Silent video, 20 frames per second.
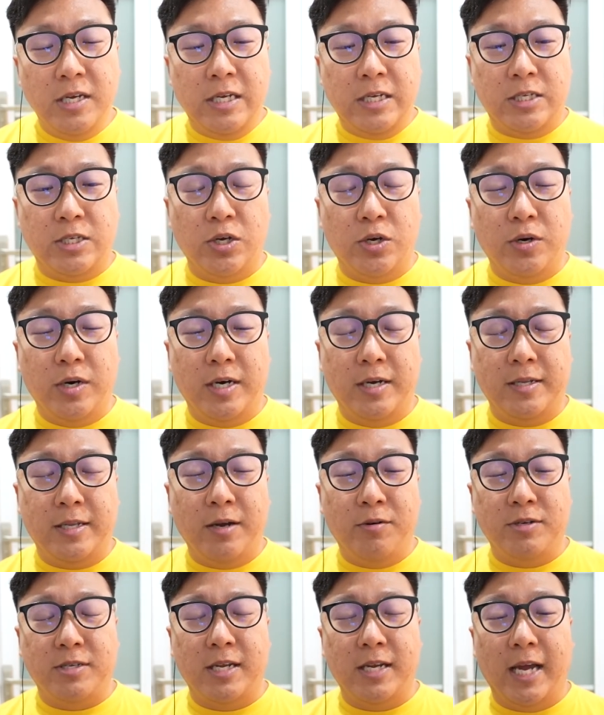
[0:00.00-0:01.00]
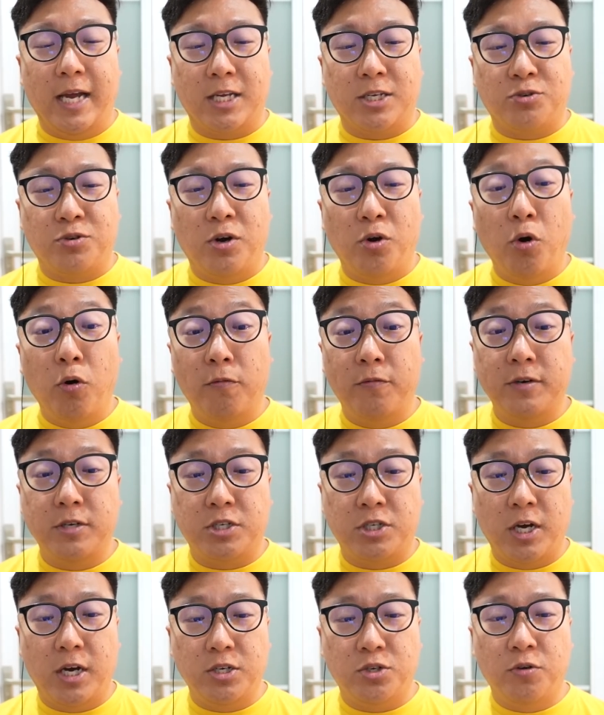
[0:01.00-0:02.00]
So there was an extra
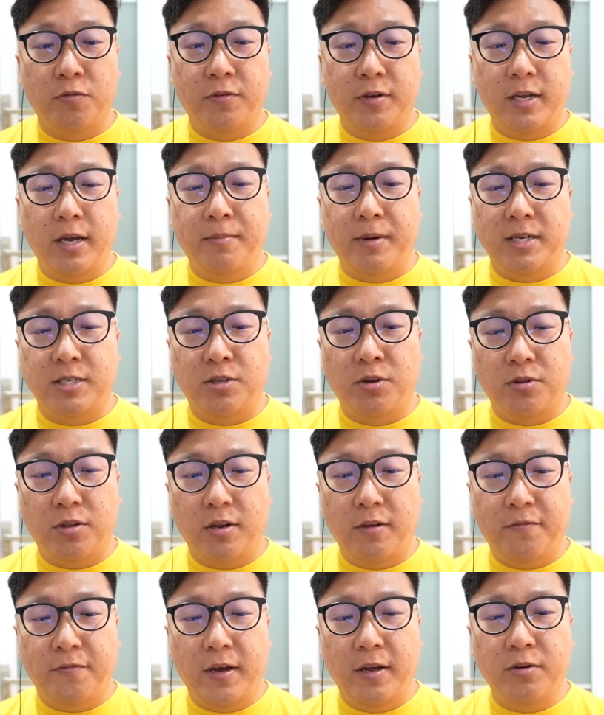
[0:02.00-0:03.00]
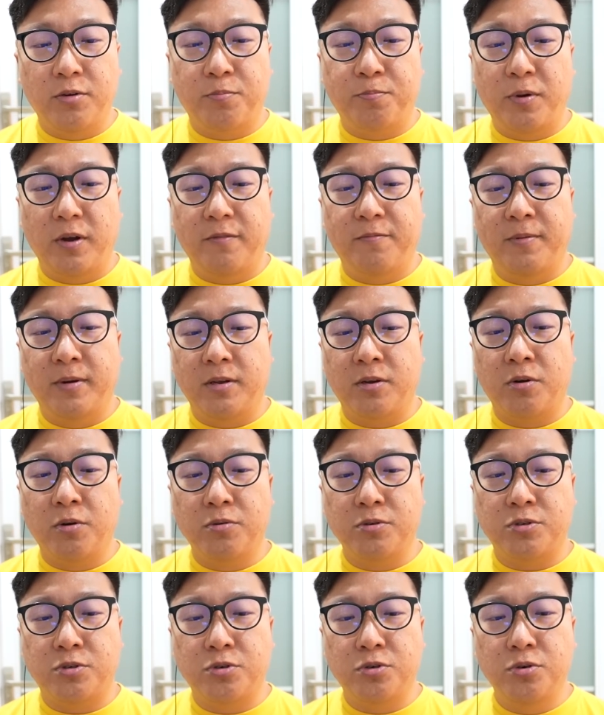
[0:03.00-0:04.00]
overcharge over there, but it's totally fine. Brave Bird
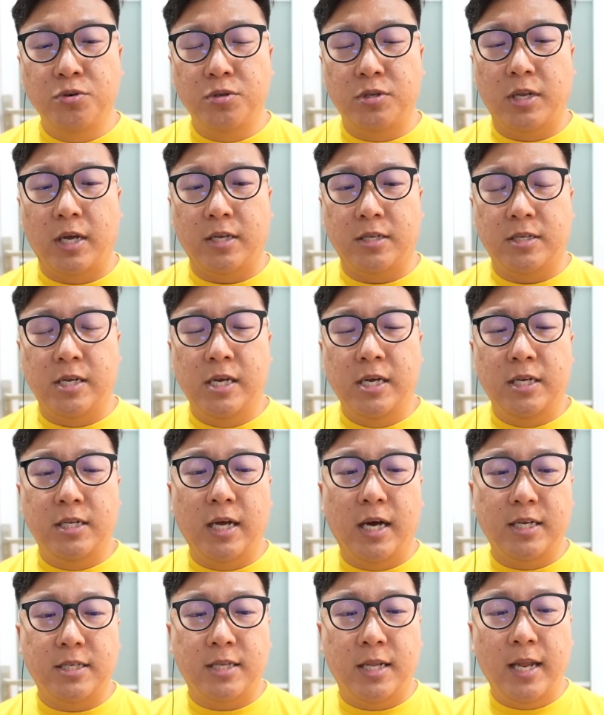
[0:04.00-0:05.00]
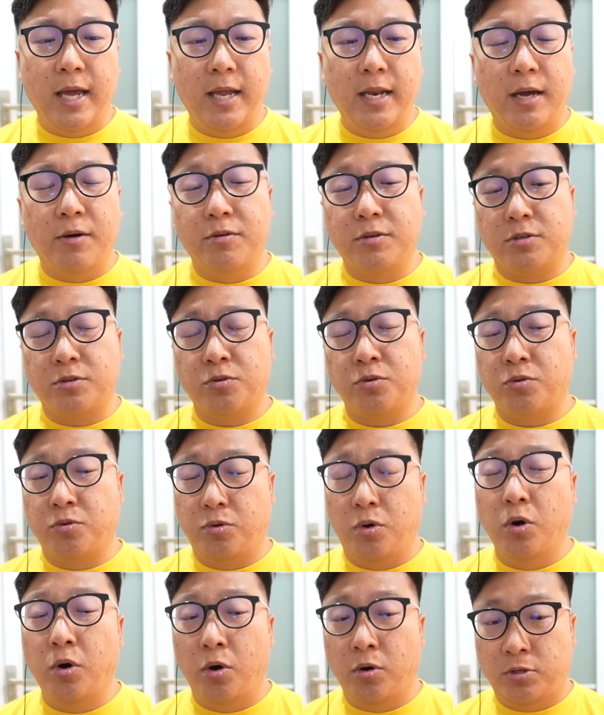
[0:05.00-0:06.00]
goes through, does land. I was
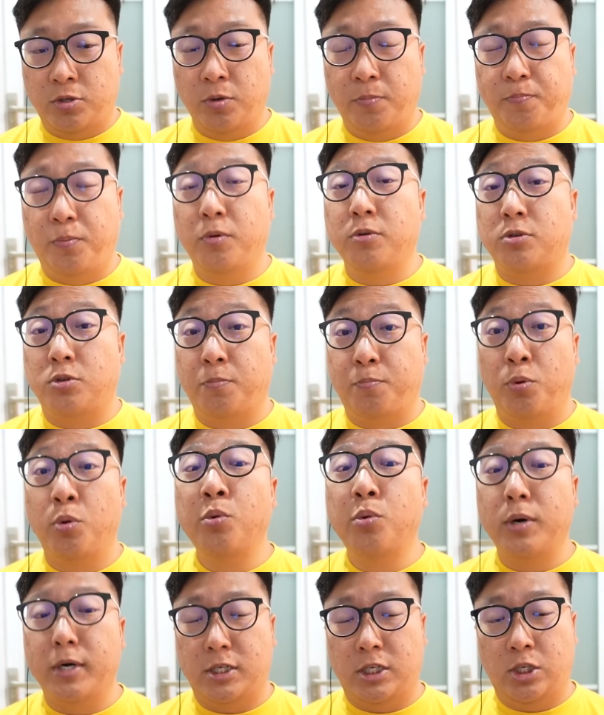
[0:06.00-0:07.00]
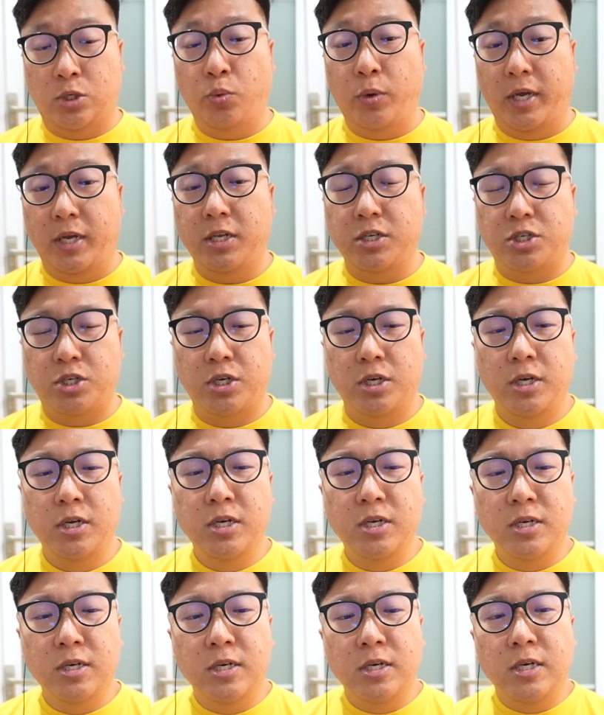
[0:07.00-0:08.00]
supposed to pull a switch
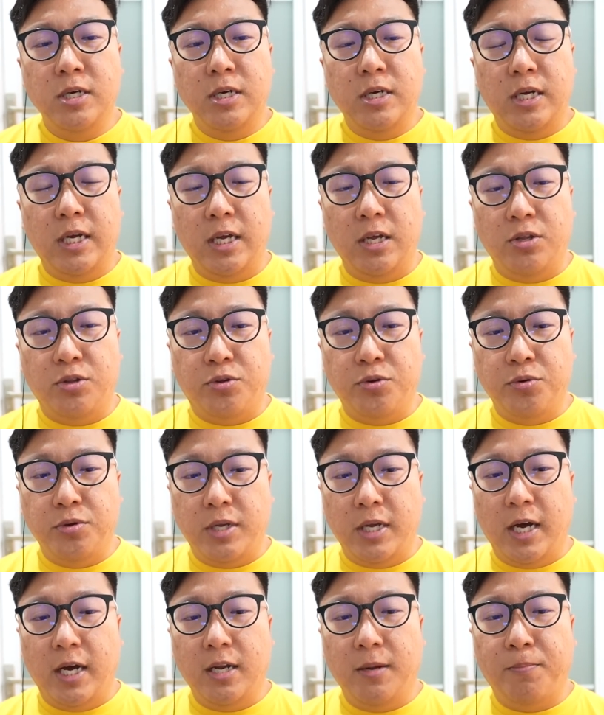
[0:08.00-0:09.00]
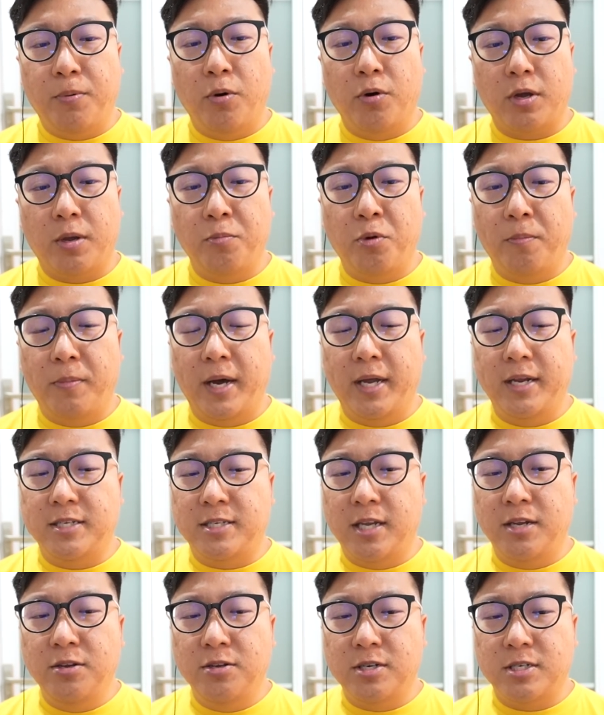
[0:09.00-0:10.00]
into the other Pokemon, but I
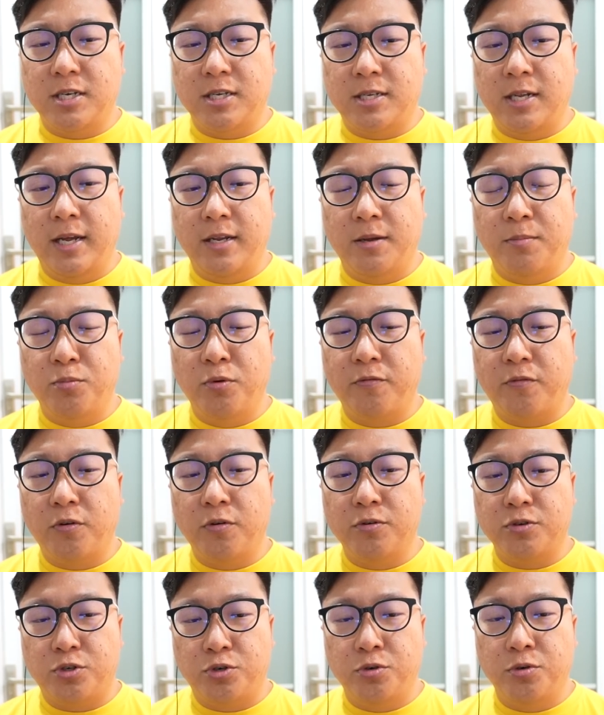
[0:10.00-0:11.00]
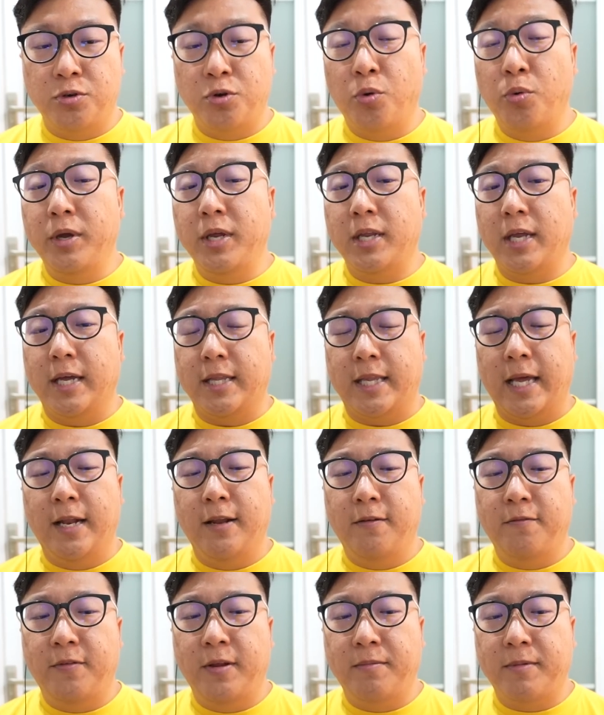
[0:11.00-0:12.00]
decided to just let the move go through, knowing that
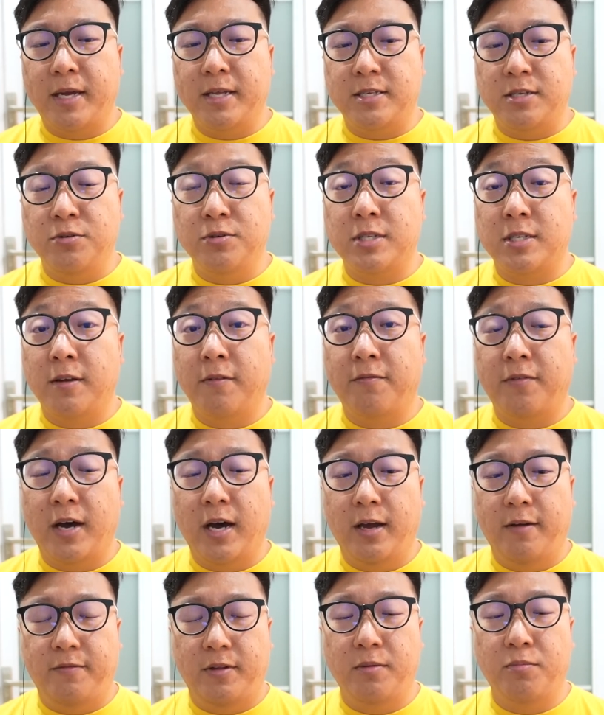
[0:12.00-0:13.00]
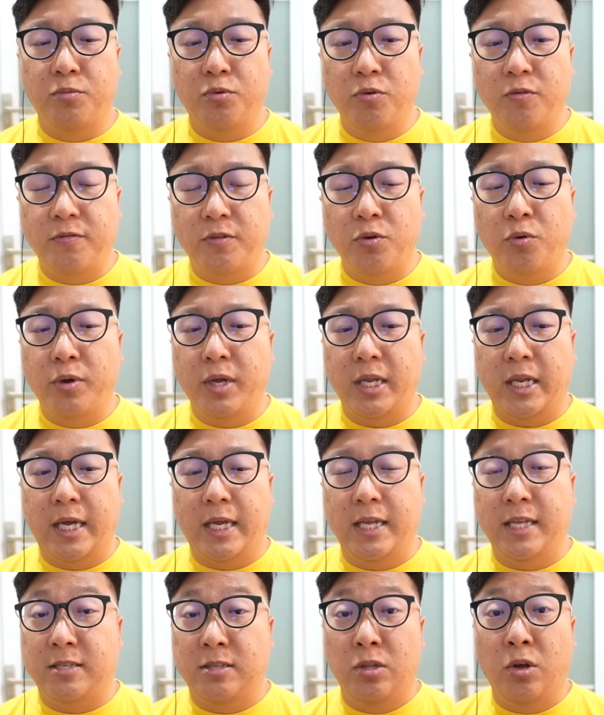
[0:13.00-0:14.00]
Talonflame can still survive the move, knowing
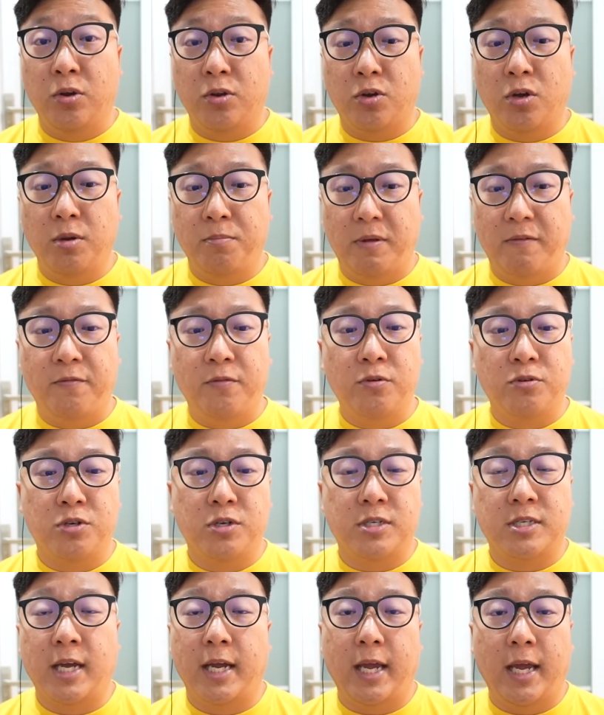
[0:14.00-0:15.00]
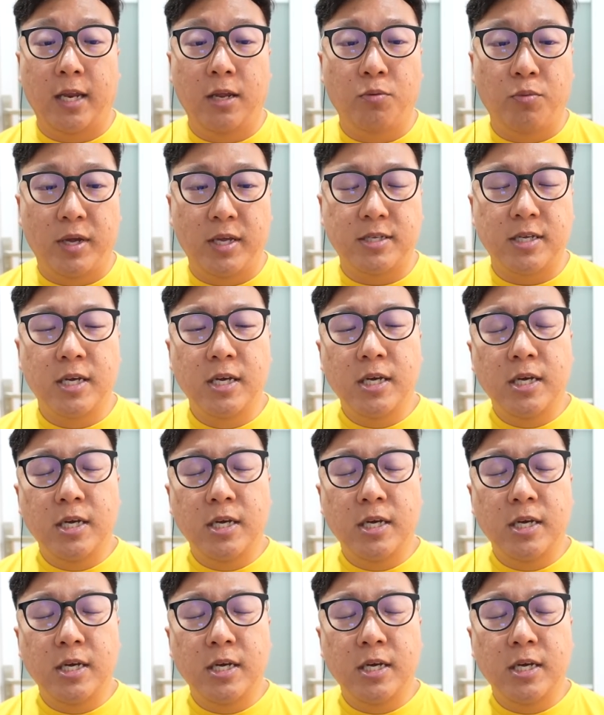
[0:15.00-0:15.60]
that it's not going to be Future Sight anyways.